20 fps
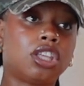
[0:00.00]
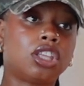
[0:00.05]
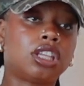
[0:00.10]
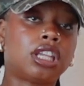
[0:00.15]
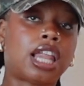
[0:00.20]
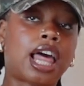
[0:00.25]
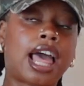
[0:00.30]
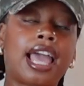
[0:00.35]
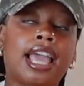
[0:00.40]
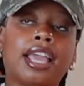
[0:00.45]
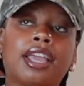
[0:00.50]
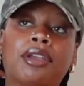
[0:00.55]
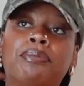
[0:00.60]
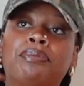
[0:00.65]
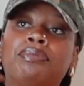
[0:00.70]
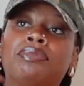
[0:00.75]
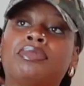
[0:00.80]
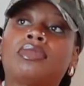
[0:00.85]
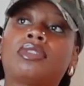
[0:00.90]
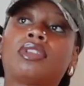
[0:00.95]
Like,
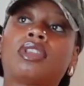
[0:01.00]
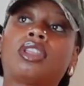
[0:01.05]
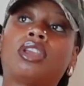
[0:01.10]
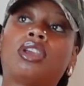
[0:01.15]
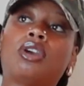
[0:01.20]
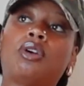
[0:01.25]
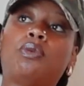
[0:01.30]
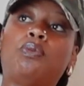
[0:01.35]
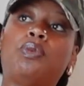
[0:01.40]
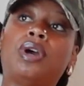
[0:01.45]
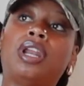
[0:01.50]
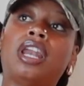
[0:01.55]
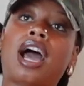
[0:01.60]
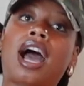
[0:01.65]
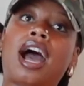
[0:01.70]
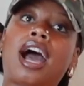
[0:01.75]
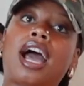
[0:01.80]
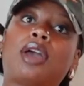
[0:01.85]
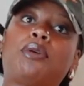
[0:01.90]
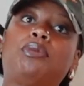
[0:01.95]
when
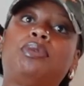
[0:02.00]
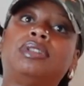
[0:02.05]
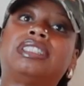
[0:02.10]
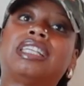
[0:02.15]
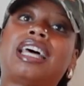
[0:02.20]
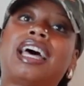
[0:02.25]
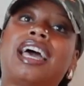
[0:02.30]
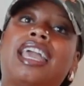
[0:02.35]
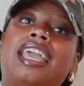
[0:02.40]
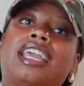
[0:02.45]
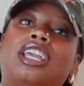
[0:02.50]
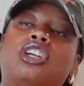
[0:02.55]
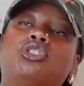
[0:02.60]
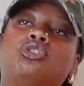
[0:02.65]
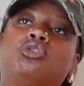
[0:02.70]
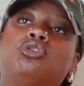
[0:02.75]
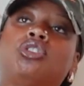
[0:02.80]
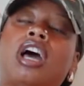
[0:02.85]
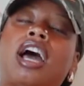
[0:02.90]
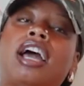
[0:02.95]
I was like,
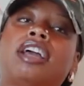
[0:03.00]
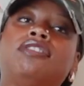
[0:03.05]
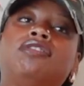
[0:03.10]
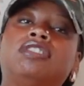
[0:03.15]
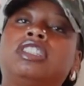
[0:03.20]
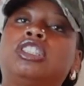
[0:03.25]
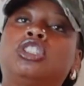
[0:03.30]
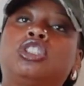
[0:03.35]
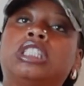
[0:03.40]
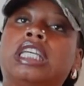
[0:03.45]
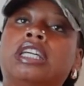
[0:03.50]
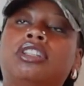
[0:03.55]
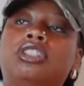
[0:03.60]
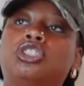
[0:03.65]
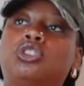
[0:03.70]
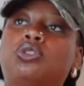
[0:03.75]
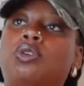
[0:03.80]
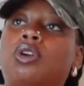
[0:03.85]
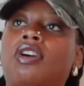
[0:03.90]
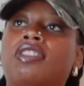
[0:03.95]
I tell the
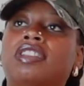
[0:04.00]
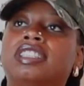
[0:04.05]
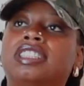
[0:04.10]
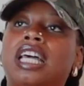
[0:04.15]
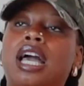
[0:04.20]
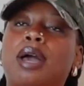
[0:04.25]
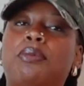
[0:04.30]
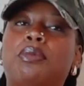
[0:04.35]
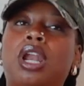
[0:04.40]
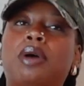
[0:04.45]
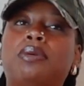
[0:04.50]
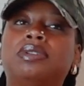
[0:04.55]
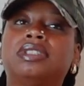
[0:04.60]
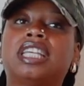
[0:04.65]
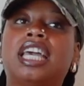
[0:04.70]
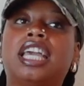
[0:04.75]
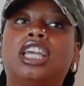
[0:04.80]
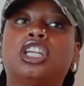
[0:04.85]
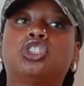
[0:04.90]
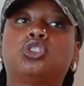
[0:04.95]
story all the time. When I was
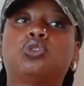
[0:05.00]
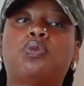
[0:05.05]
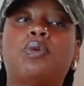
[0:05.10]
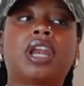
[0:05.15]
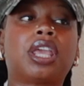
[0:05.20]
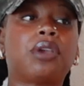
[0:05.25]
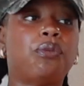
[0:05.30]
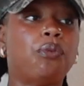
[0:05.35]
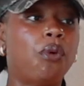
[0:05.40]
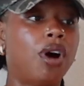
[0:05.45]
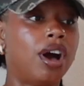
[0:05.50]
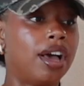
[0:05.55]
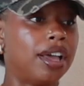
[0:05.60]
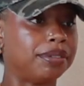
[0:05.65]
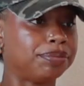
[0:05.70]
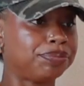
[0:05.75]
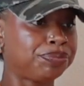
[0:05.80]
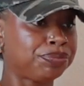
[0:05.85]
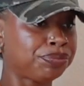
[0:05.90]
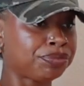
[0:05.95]
like
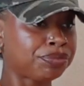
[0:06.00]
21,